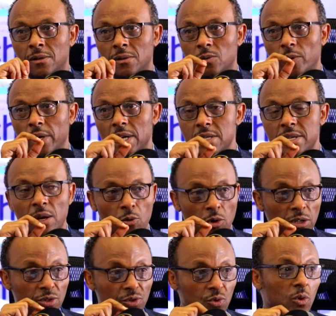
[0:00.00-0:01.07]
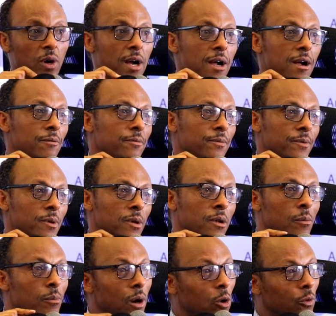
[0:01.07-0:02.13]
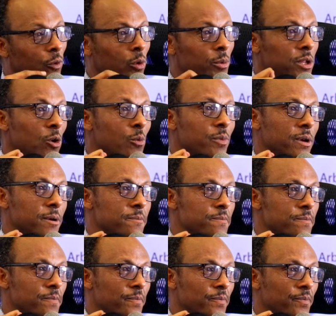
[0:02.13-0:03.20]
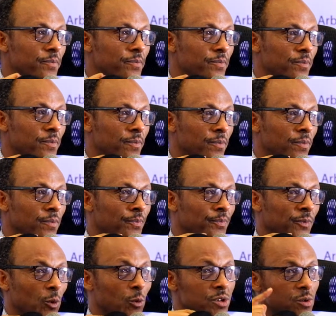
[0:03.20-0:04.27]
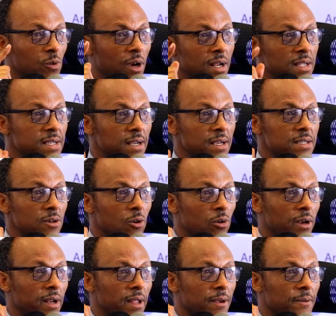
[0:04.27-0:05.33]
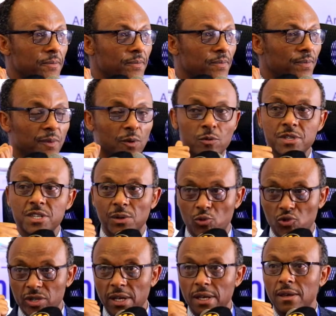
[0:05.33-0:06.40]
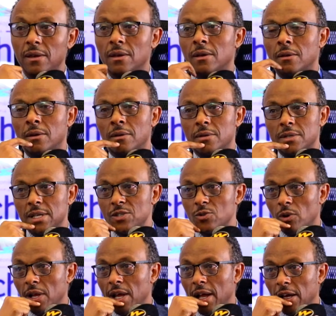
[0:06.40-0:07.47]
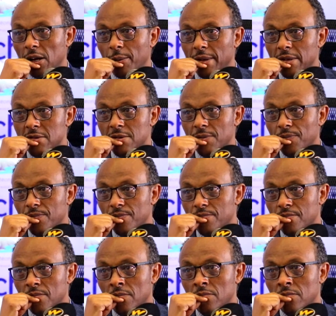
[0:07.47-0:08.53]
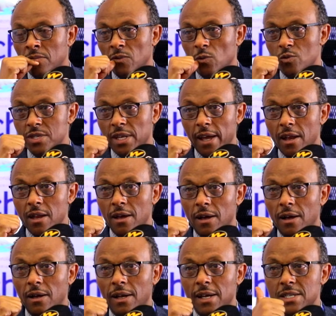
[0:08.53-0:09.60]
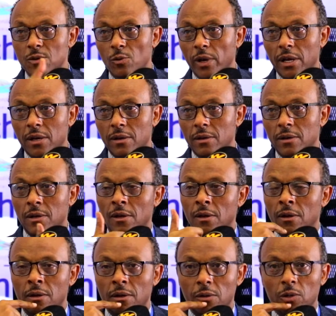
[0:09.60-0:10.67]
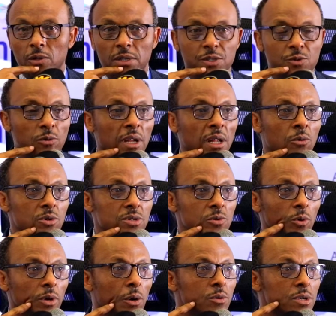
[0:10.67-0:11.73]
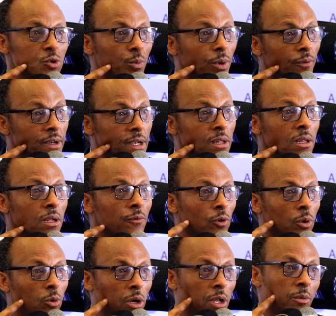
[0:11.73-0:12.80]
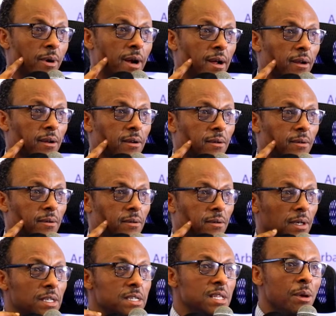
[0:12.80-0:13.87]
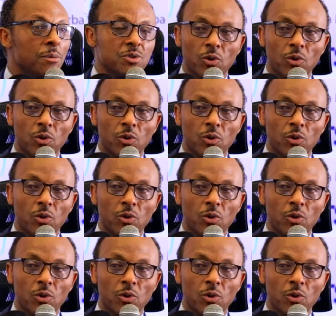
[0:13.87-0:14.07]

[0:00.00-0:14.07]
where they want to have power from Ethiopia. With Sudan, there is already. With Djibouti, there is already an agreement. With Kenya, last week, Dr. Sultan was talking with the supervision team from World Bank. The system is